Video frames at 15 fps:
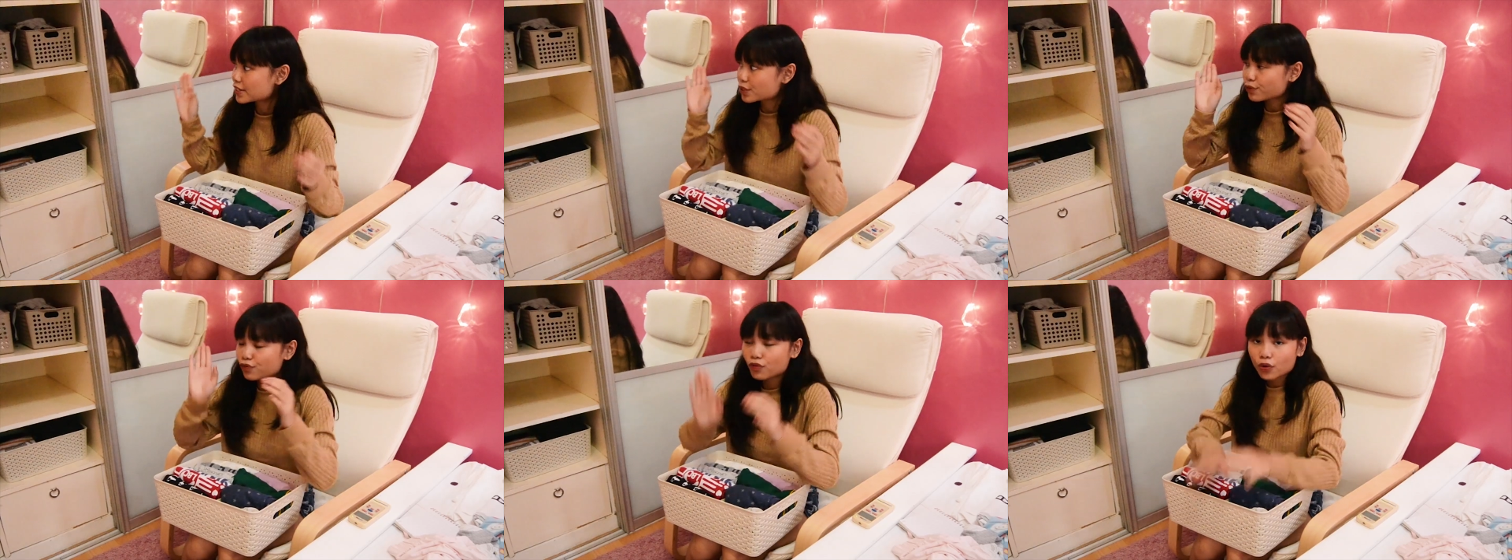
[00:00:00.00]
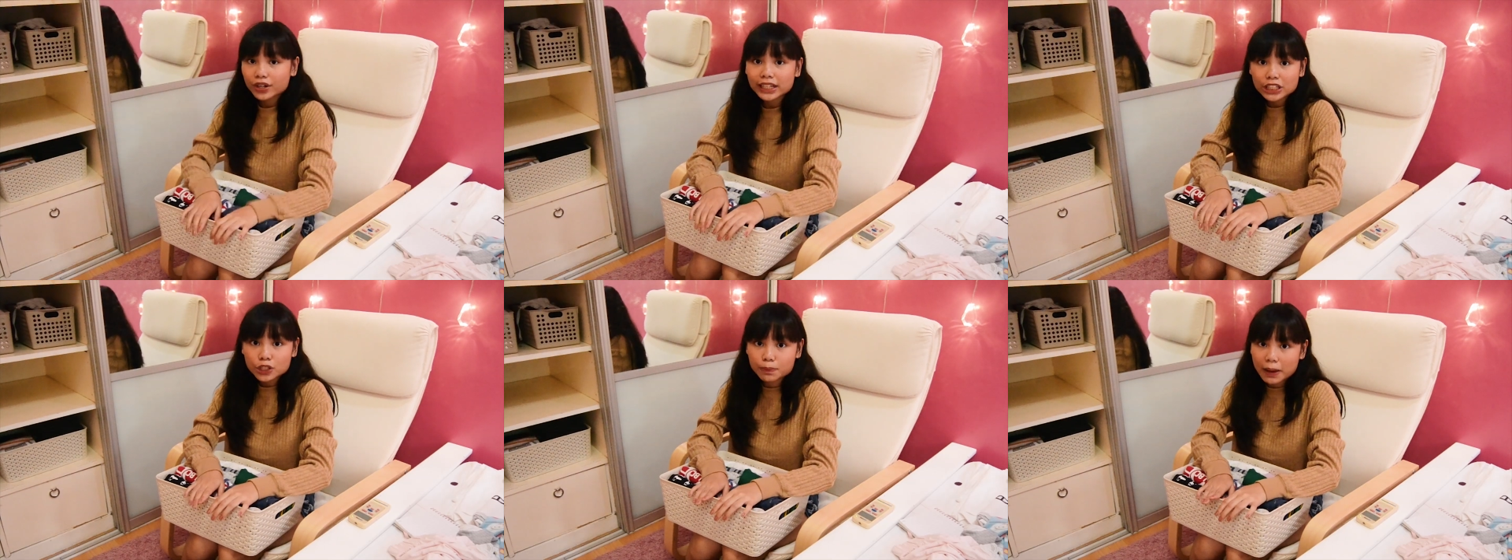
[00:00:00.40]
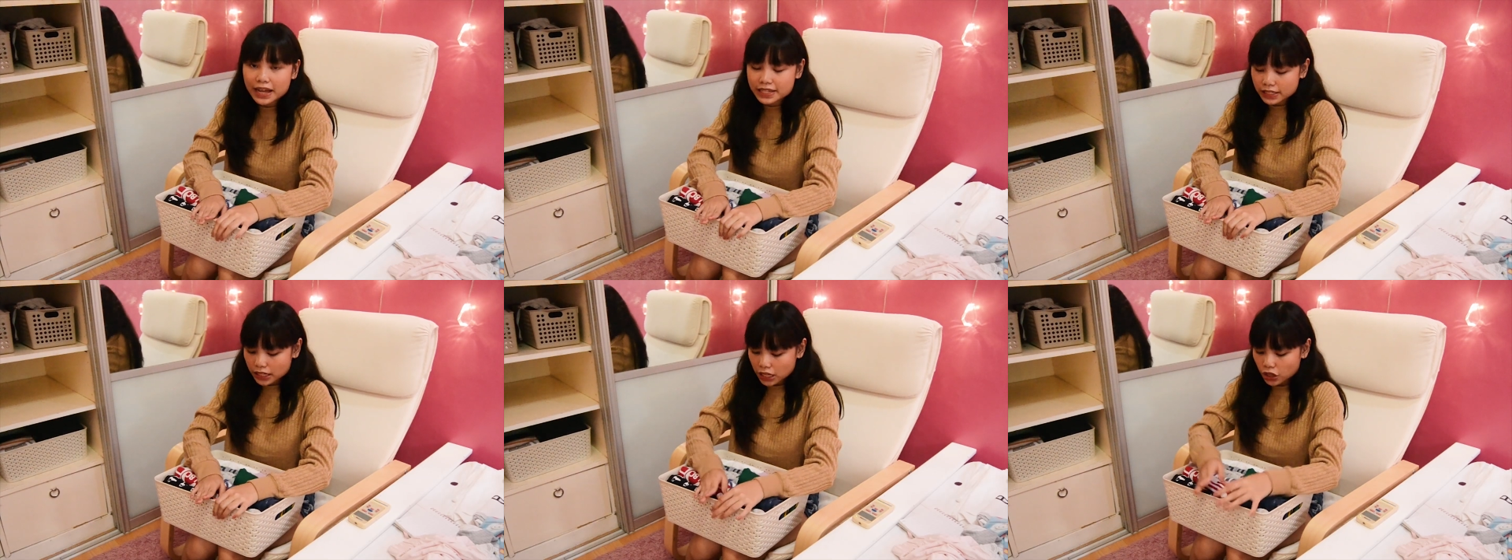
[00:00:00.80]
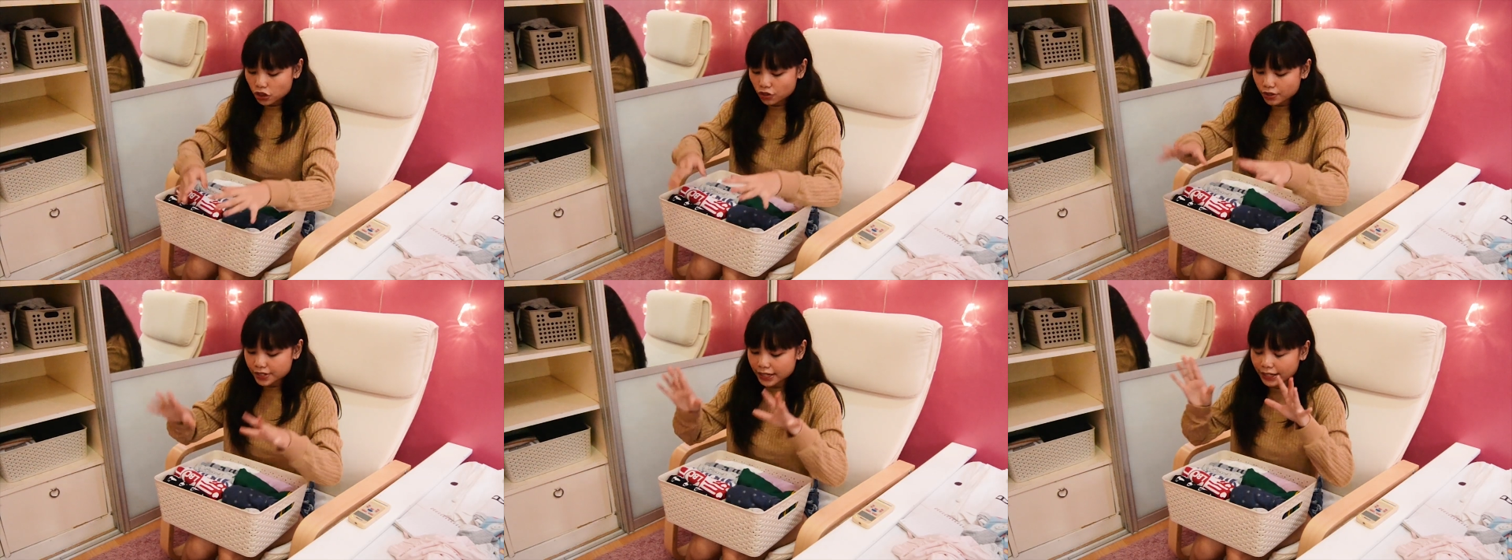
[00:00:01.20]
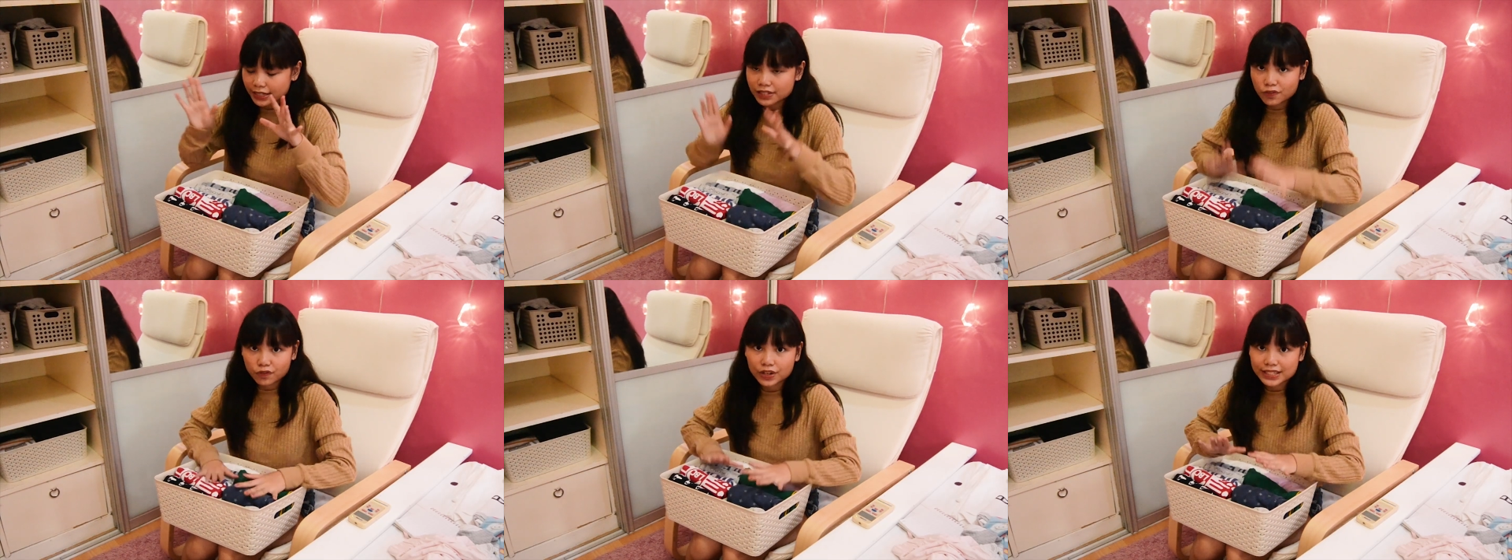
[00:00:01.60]
So for each basket there's like a
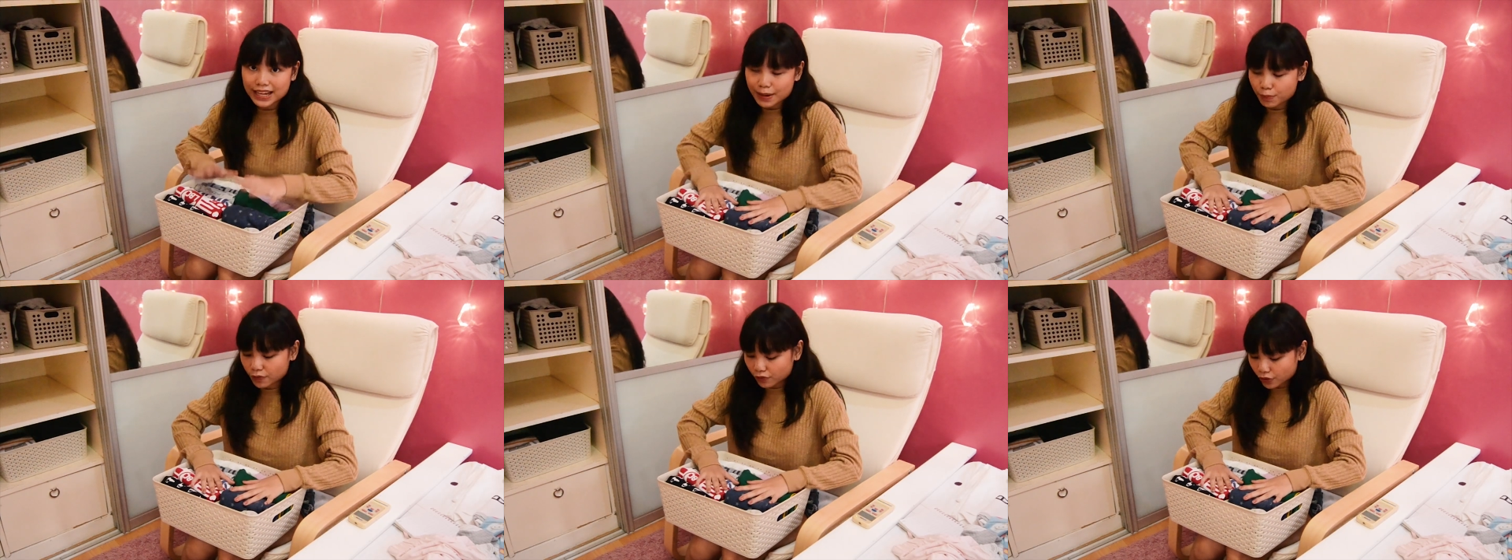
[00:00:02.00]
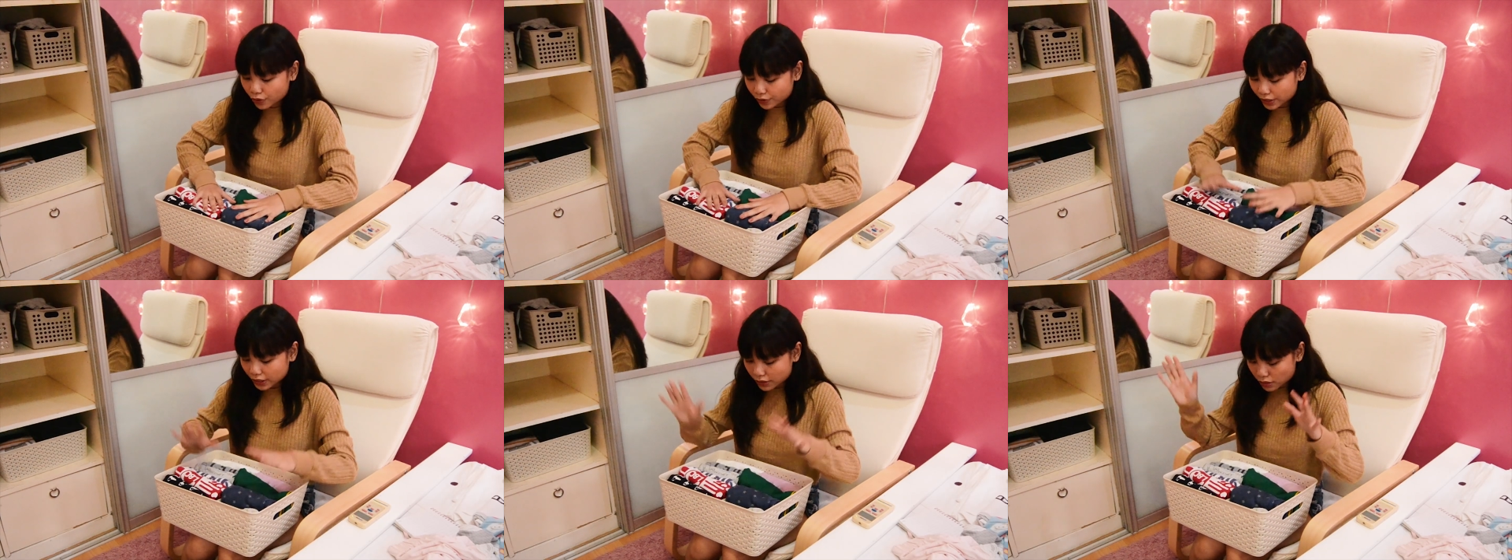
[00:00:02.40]
different type of clothing.